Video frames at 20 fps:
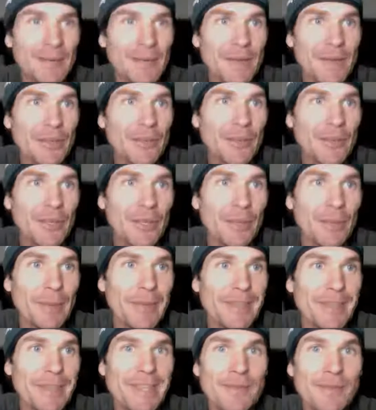It's
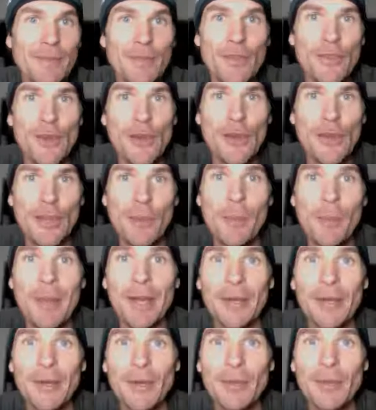about 7:30. I'm
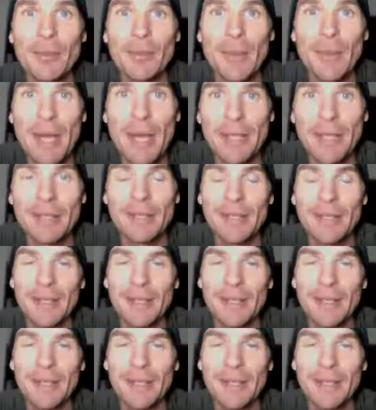about to go to bed.